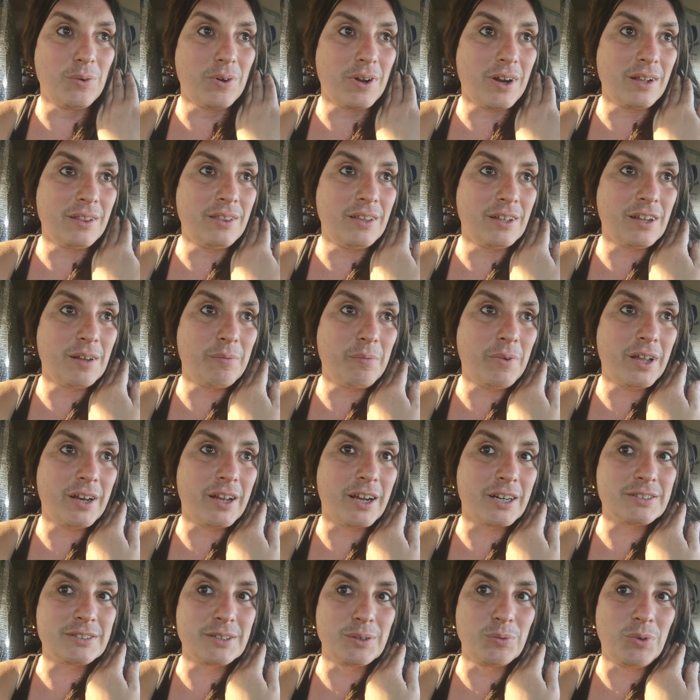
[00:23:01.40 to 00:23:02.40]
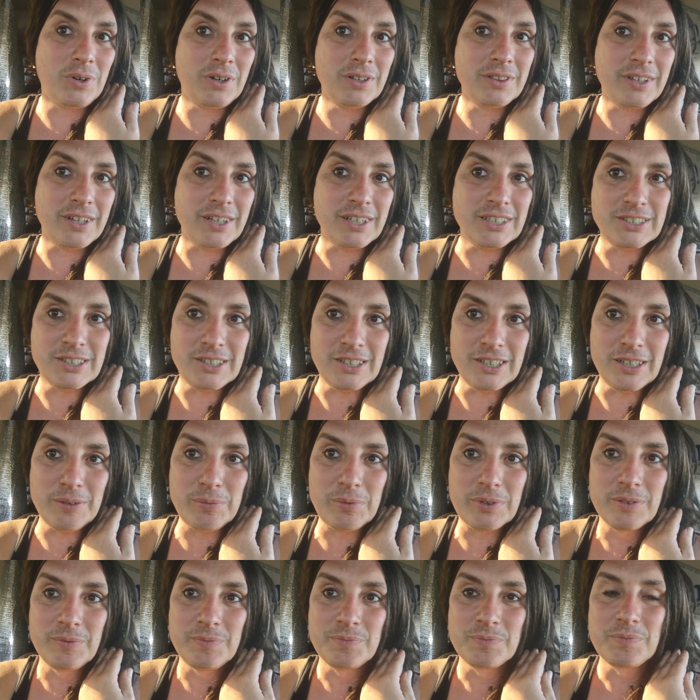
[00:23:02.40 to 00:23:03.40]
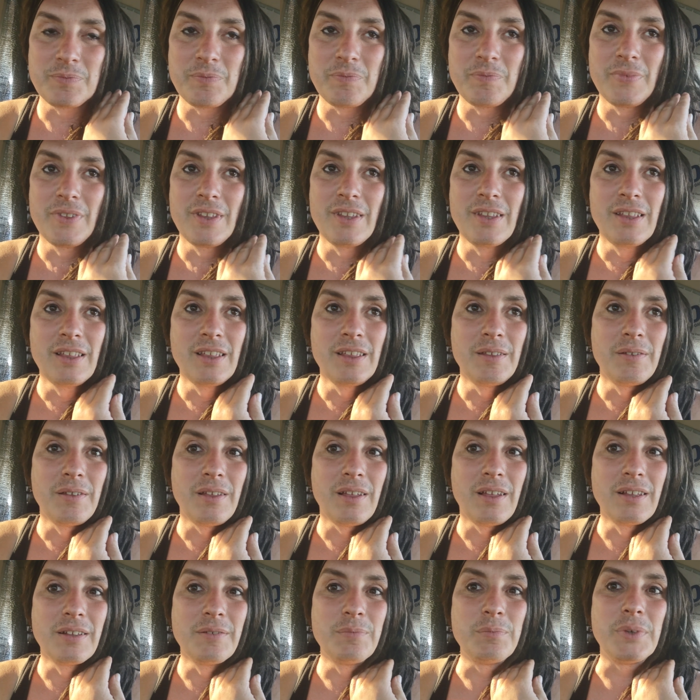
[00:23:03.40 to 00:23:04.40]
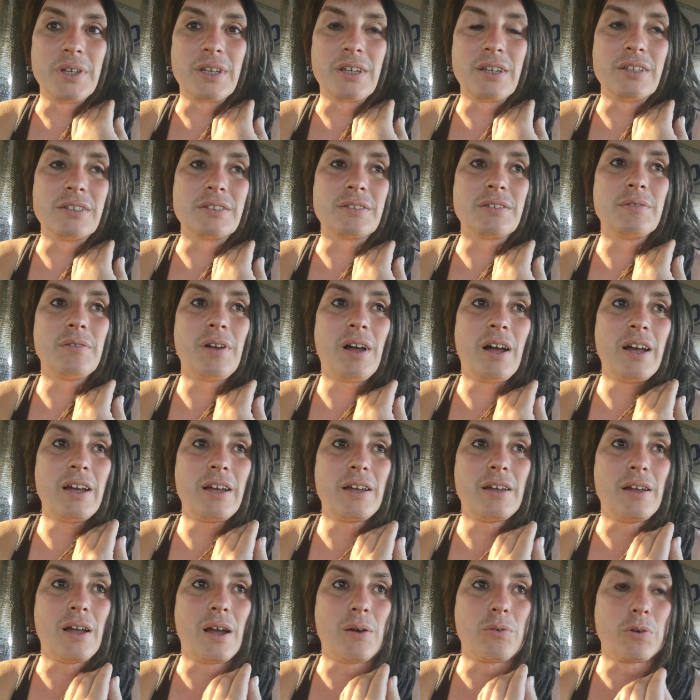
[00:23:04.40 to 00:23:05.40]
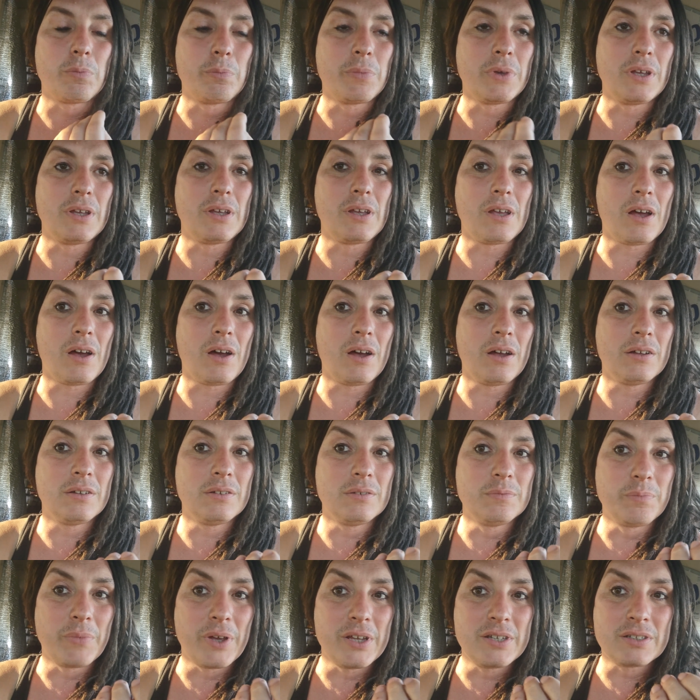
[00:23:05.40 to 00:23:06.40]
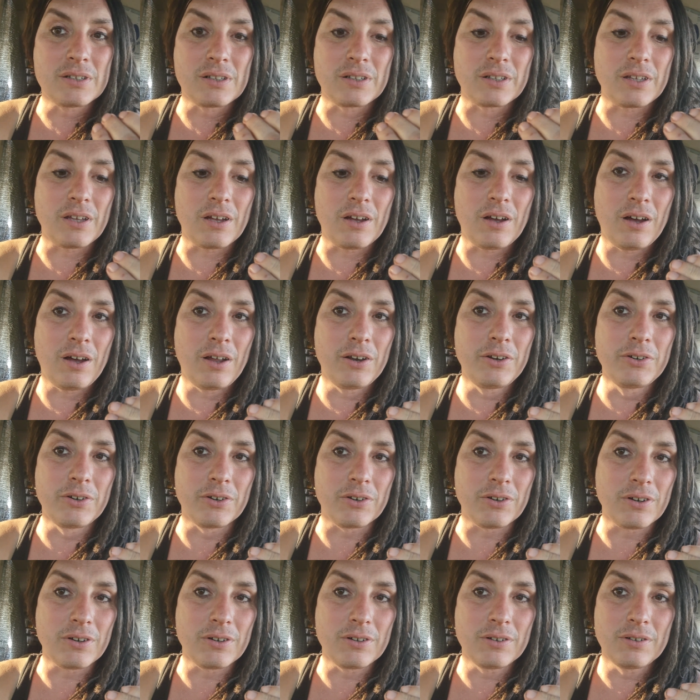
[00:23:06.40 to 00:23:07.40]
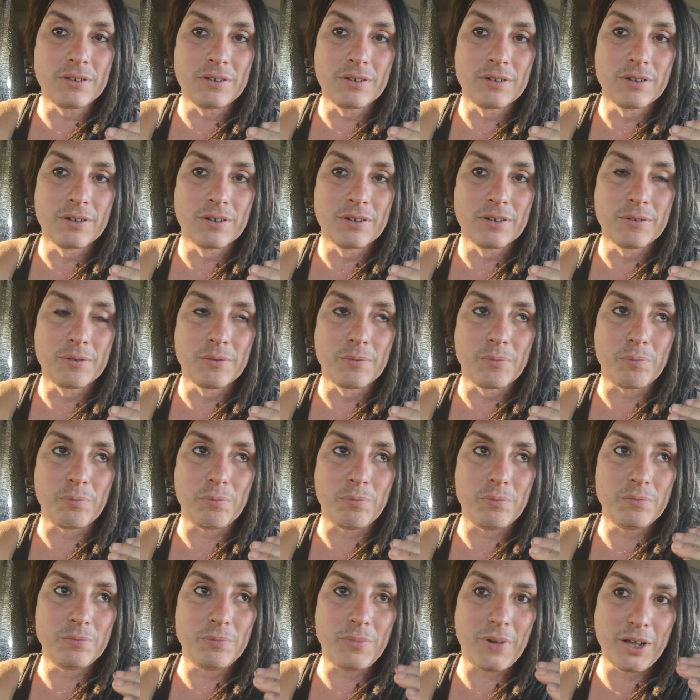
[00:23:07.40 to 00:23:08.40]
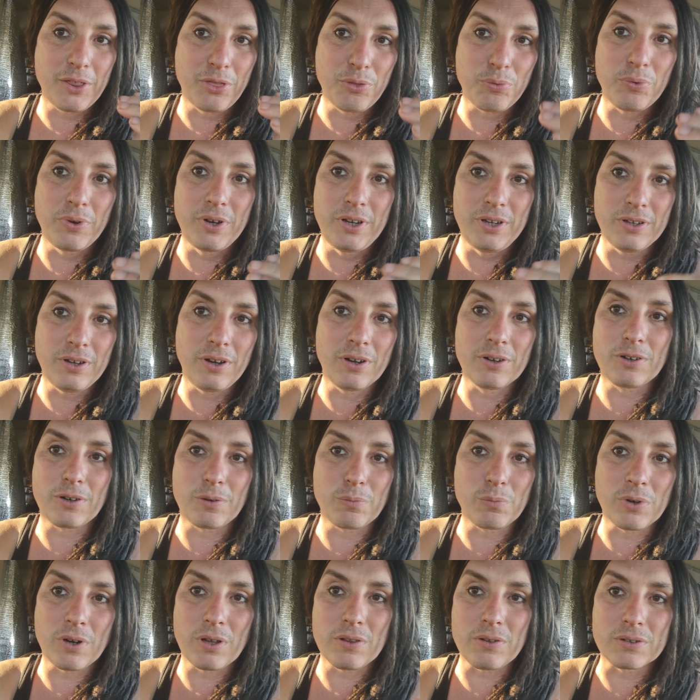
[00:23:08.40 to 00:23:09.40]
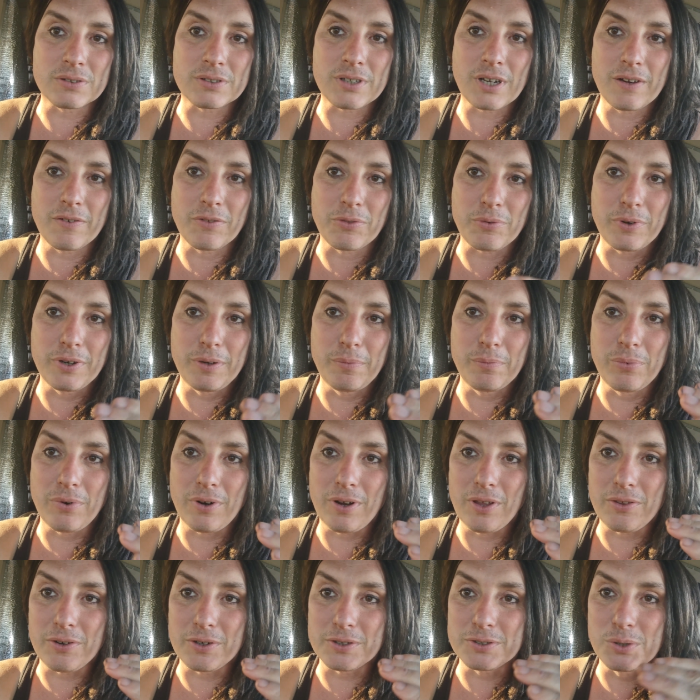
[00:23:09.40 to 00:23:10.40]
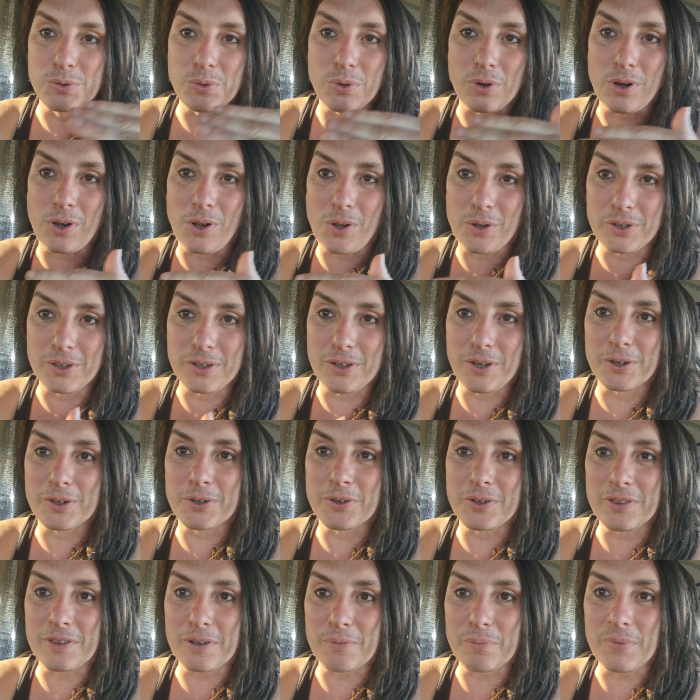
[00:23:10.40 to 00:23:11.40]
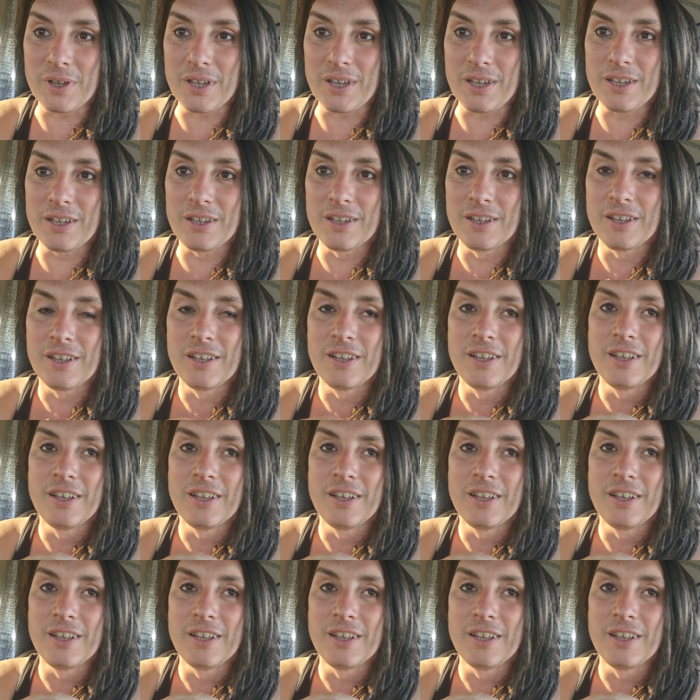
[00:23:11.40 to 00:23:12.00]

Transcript: know what, I think I might actually want that job because I, I would be basically under my three younger brothers. I have three brothers who are all younger than me